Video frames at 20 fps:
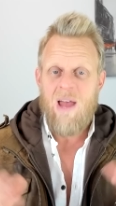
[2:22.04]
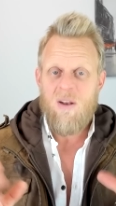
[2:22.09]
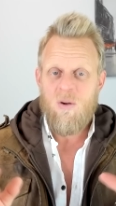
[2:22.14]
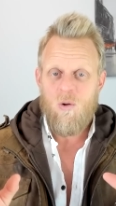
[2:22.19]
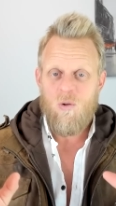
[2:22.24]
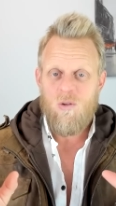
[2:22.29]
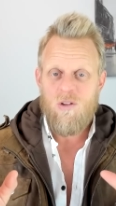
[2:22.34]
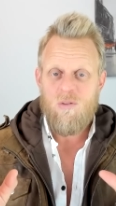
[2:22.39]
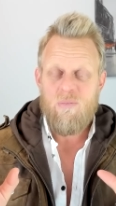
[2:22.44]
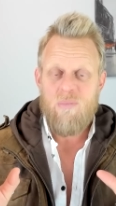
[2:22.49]

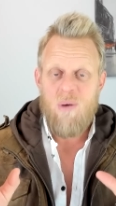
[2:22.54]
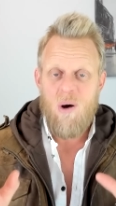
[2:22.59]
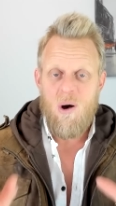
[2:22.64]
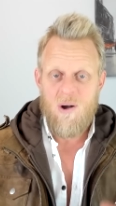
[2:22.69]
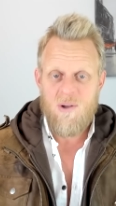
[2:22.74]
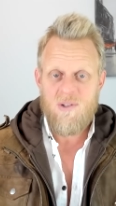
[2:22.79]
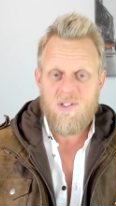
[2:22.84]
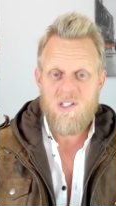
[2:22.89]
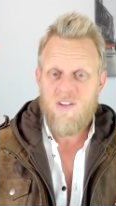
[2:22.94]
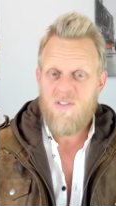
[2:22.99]
all the
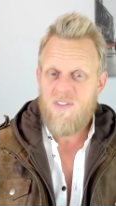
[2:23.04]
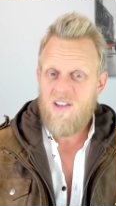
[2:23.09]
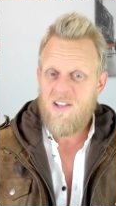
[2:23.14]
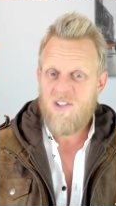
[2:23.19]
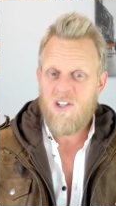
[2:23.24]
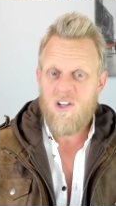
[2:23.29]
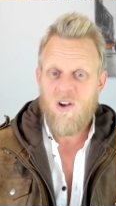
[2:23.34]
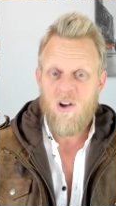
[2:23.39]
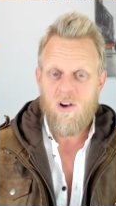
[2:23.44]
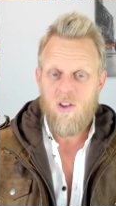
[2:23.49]
positive things that
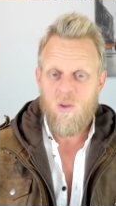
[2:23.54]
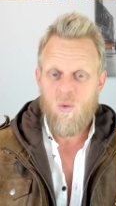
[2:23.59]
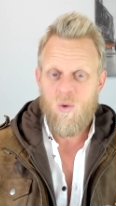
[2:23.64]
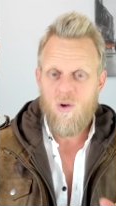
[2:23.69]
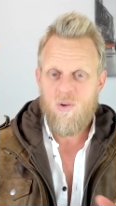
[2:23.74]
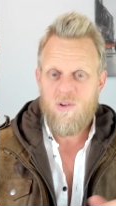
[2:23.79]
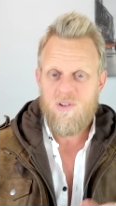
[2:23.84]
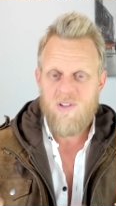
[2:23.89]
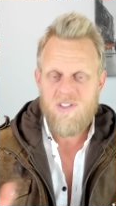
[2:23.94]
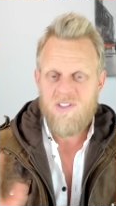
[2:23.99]
are going on in the
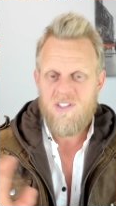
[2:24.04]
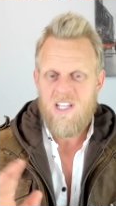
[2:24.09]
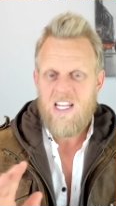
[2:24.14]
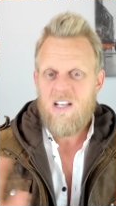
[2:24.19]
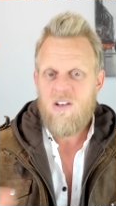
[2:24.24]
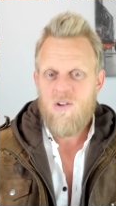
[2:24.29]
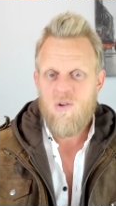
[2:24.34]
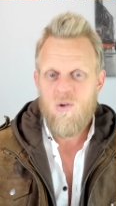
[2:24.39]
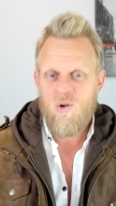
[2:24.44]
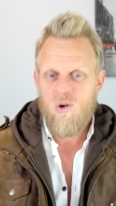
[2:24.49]
world. Just
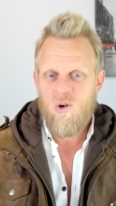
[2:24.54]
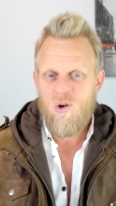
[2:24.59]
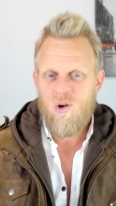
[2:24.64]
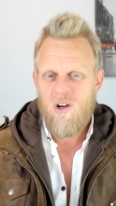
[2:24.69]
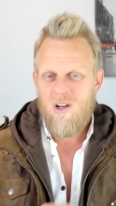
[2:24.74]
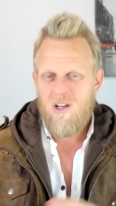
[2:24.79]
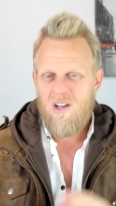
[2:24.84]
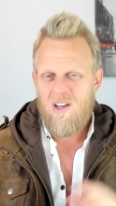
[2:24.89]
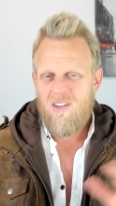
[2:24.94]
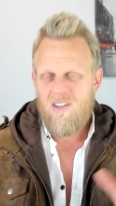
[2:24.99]
ignore
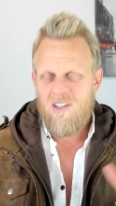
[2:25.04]
the